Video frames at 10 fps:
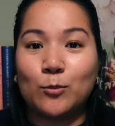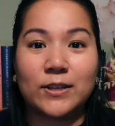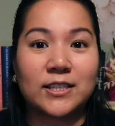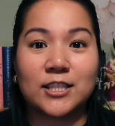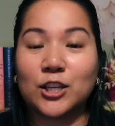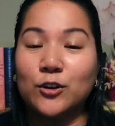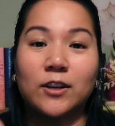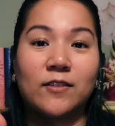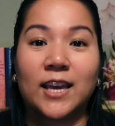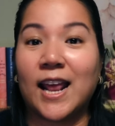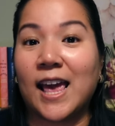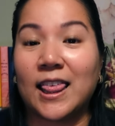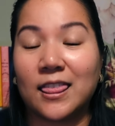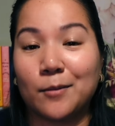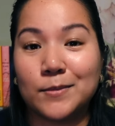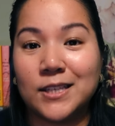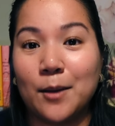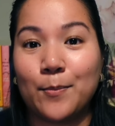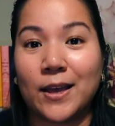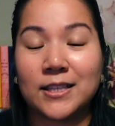please consider giving it a thumbs
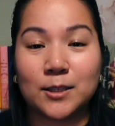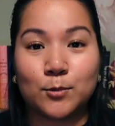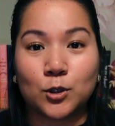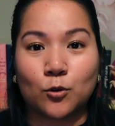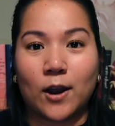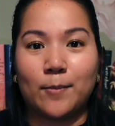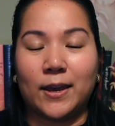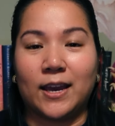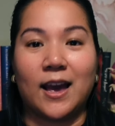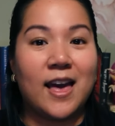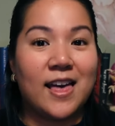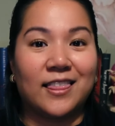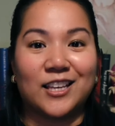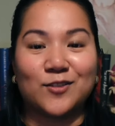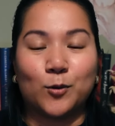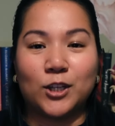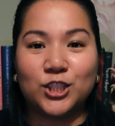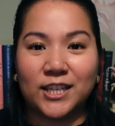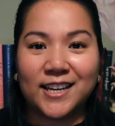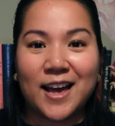up and subscribing. Thanks for
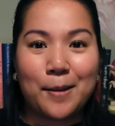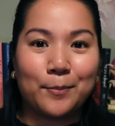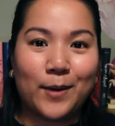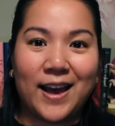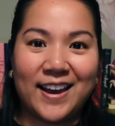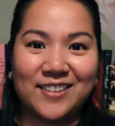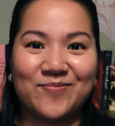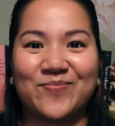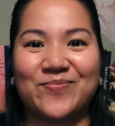watching. Bye.